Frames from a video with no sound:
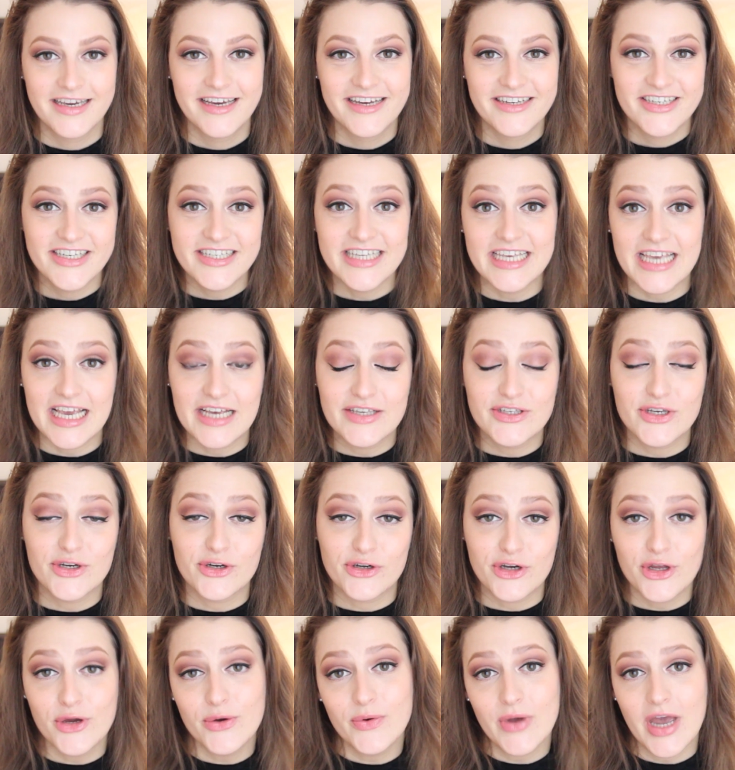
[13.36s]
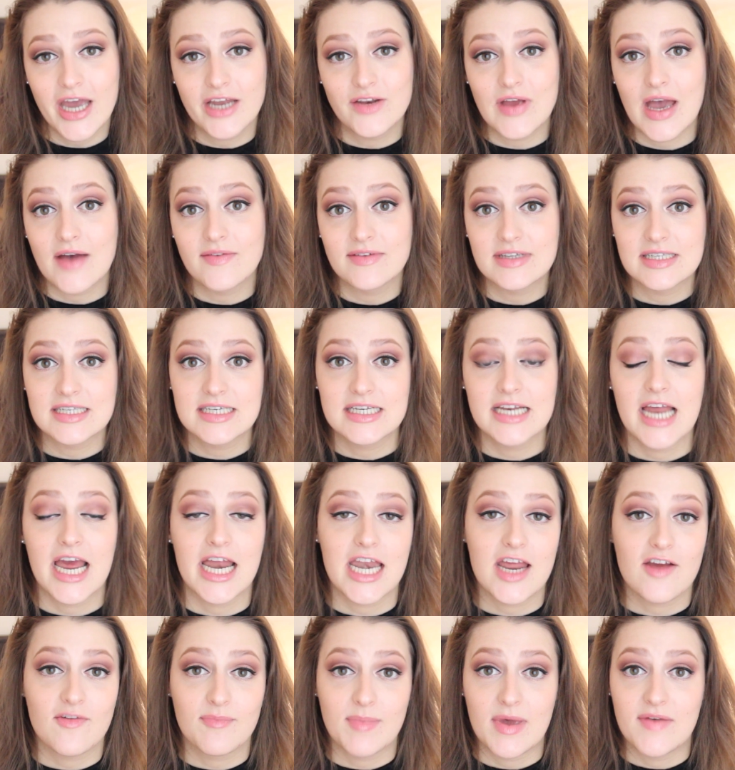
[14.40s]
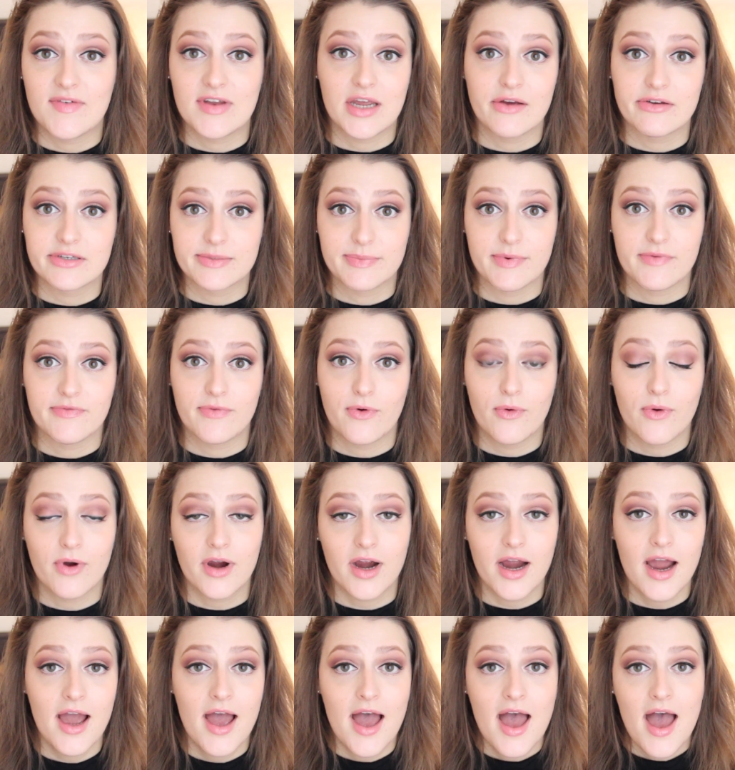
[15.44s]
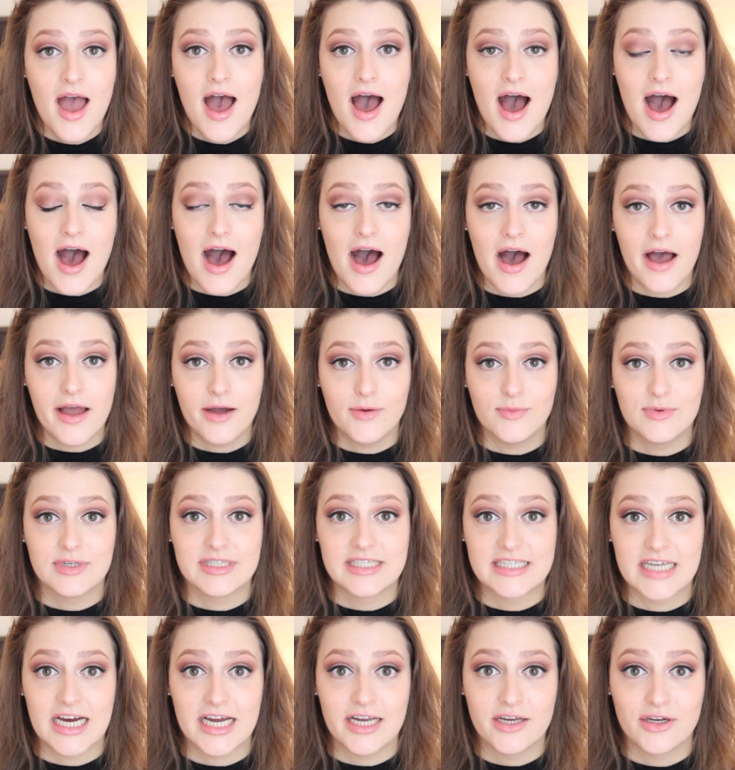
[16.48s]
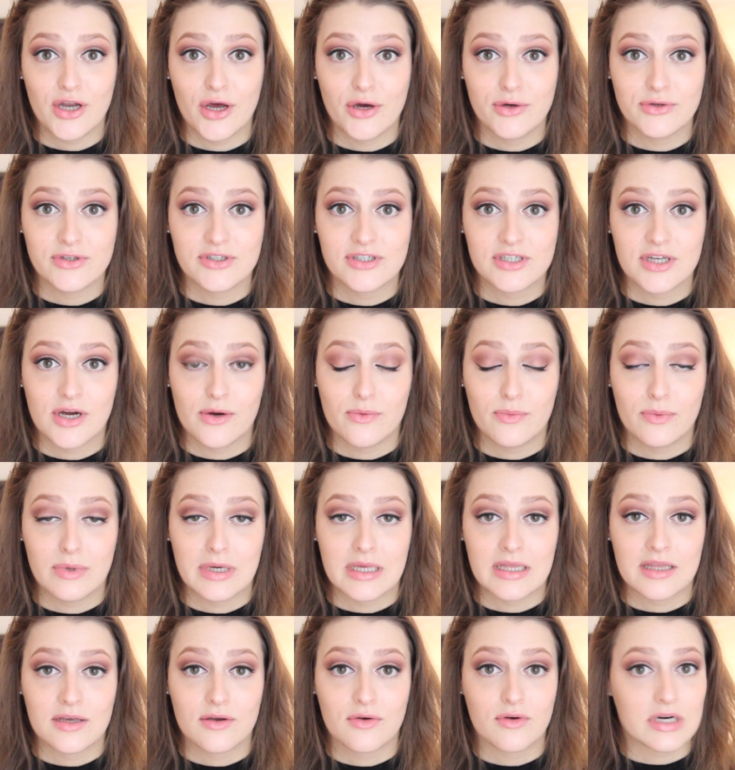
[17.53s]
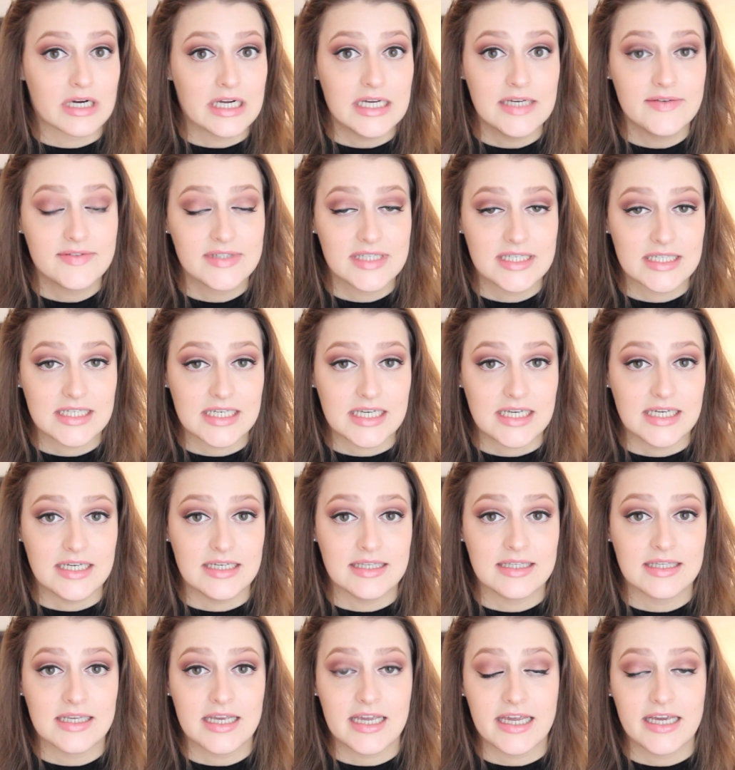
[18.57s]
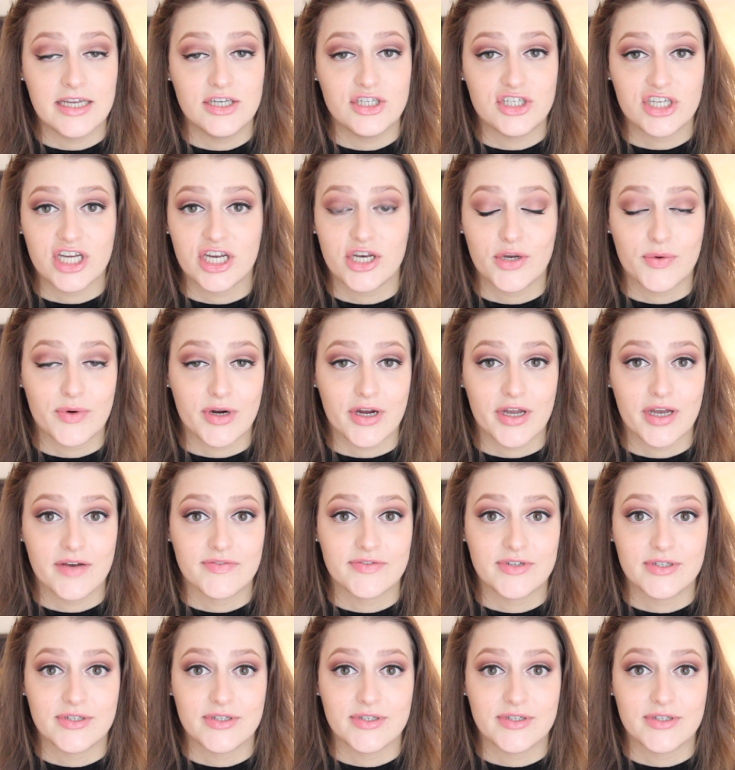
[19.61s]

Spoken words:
Just in case you're new and you haven't seen any of my videos before, I was diagnosed with Graves' disease in January of